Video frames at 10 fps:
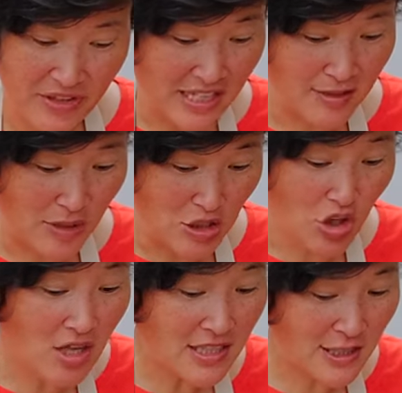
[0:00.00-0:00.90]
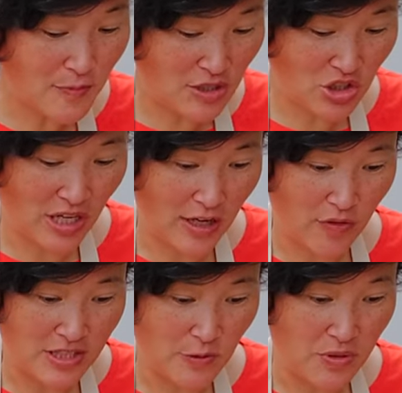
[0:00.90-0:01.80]
And in my chocolate sponge cake
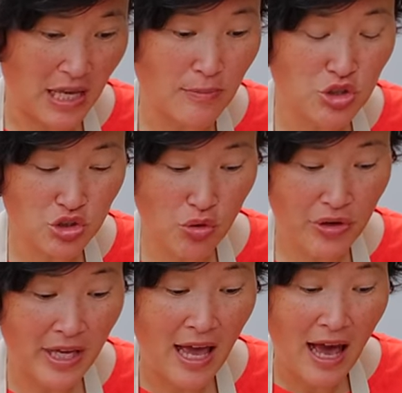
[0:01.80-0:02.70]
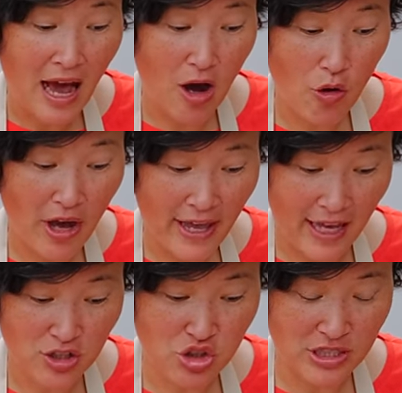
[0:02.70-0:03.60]
recipe, I'm showing how I
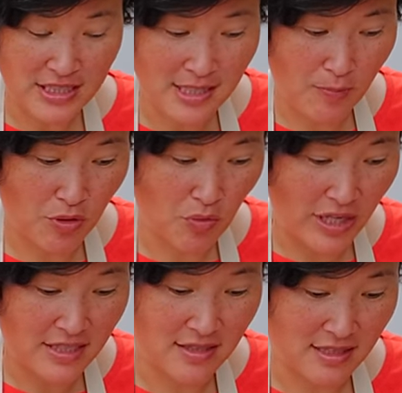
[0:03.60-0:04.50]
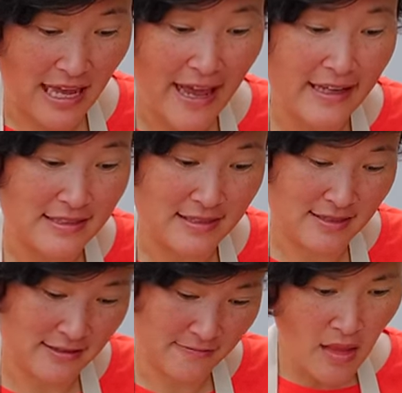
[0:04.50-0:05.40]
actually separate the
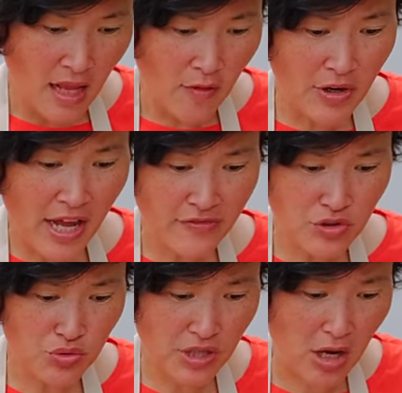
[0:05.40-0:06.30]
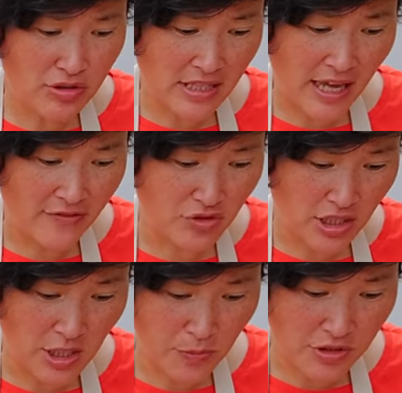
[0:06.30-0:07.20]
eggs. And what I have to do now is I have to
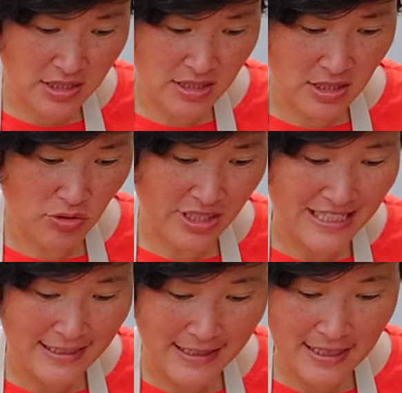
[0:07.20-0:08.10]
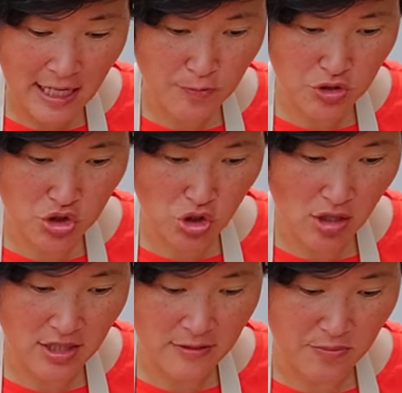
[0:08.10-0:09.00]
keep on stirring, heating up the
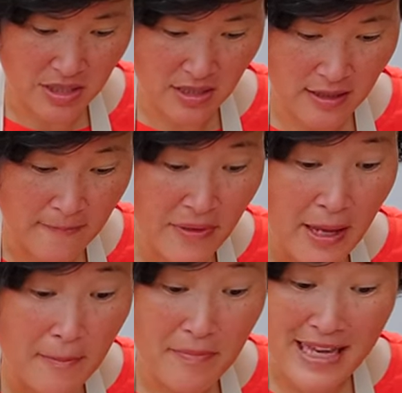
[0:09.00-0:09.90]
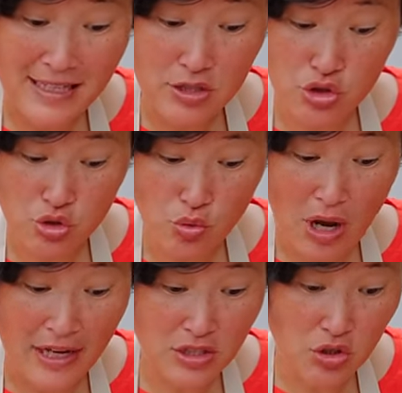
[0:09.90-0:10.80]
chocolate milk, making sure
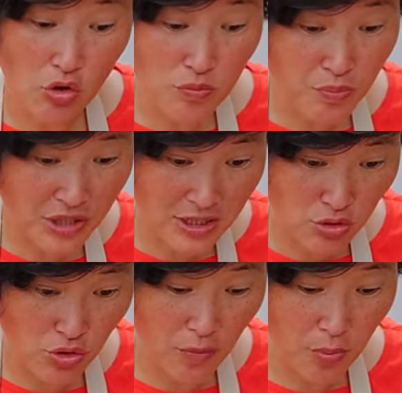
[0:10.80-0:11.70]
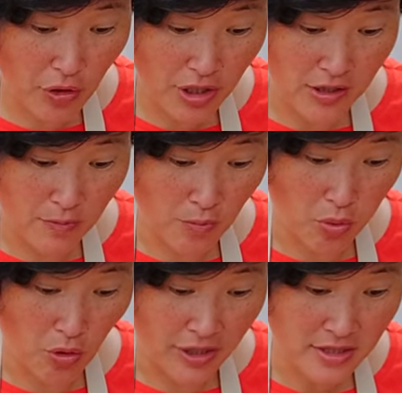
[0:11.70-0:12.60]
I don't bring it to a boiling
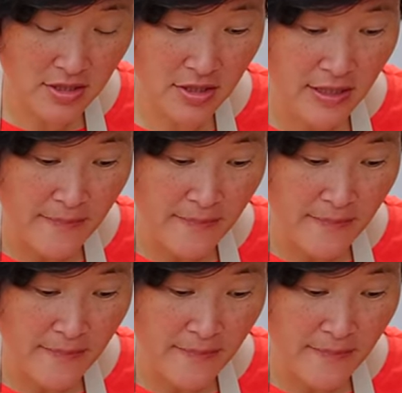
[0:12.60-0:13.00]
point,